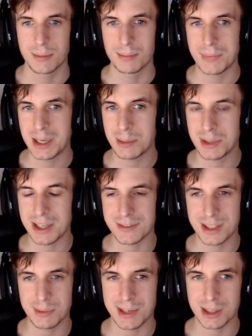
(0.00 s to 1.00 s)
maybe if
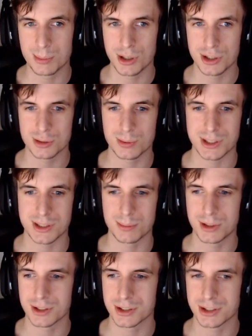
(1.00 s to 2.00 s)
they make a boss where the
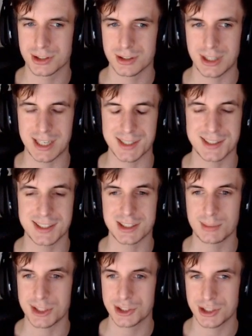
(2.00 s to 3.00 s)
boss has an
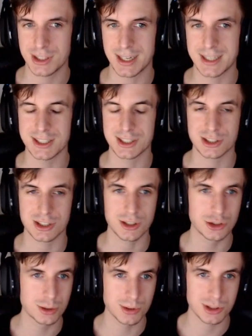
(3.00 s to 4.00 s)
intermission and he
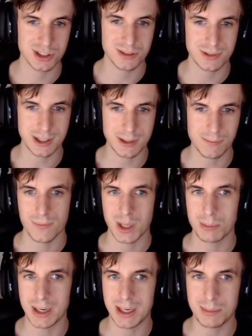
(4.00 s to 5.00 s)
stuns you or something,
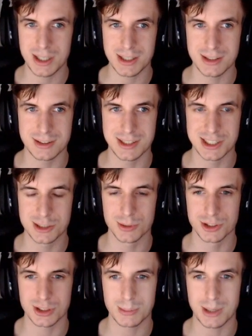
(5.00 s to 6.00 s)
maybe this will
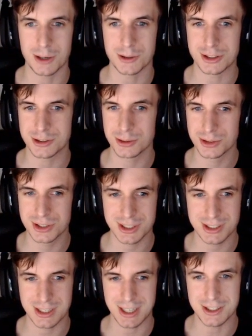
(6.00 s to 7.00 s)
somehow reduce
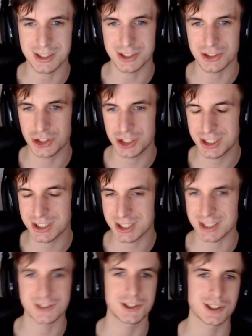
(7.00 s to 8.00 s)
it and you can cheese it
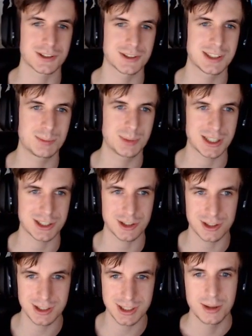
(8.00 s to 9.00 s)
and start the DPS
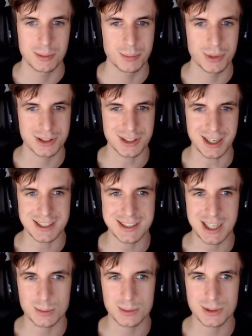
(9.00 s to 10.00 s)
early. But I
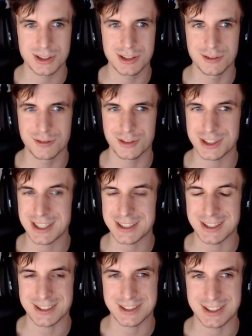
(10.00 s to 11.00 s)
doubt they'll forget
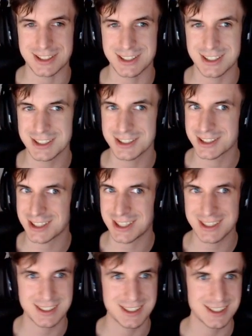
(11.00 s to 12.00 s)
that this exists,
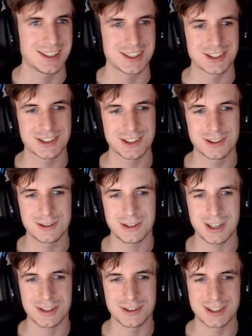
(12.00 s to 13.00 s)
right? So
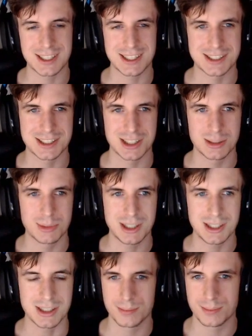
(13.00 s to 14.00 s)
I don't think it's gonna
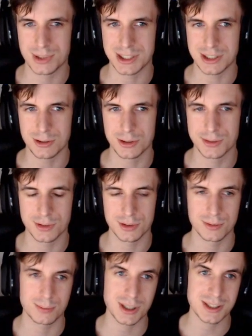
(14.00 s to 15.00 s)
be pretty
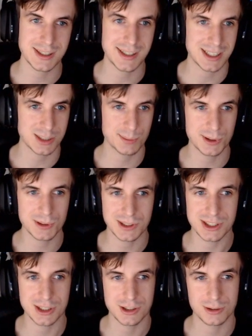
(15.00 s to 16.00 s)
useful, but it has a
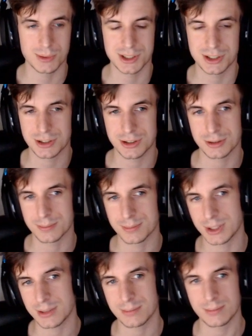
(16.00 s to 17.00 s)
Potency Conduit, so
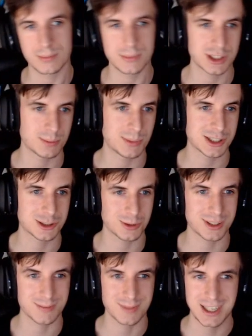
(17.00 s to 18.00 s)
yeah, it's the best
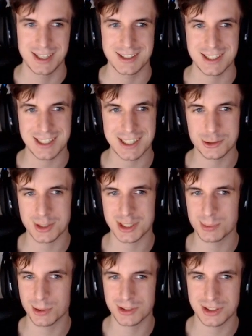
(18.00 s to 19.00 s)
one. The next one is
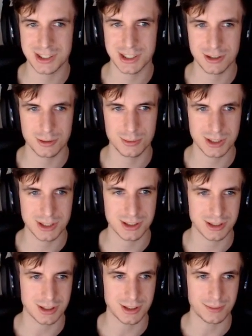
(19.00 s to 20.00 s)
Potency Conduit.
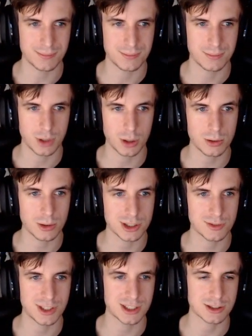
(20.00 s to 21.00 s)
Oh no, it's
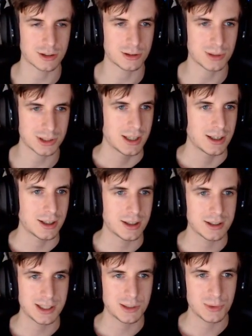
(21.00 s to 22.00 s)
Finesse Conduit.
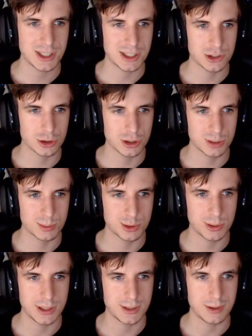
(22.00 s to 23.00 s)
Then we get a choice
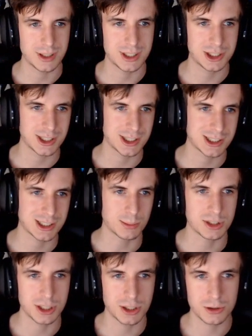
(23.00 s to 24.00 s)
between regenerating
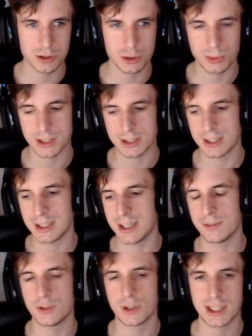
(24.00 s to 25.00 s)
materials, where
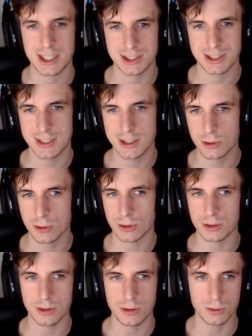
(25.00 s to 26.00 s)
if you cast a heal
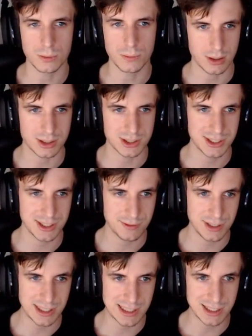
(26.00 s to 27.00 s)
or you receive
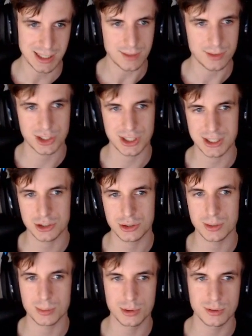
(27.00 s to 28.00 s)
healing, you have a chance
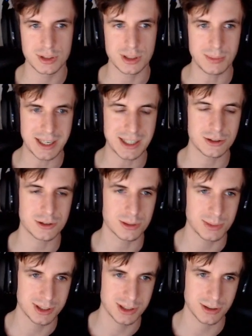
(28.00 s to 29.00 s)
to improve the remaining
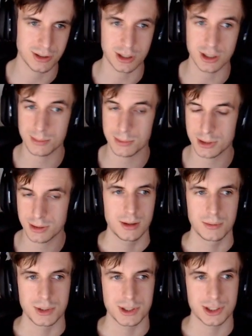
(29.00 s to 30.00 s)
durability on your armor,
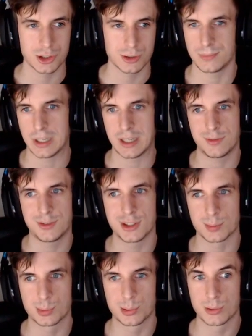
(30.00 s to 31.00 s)
which if you're
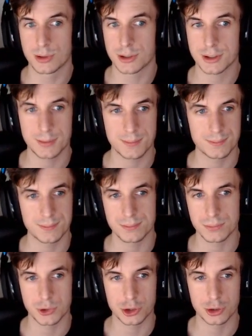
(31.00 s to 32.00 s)
poor,
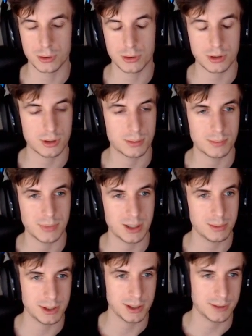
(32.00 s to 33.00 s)
sure, maybe.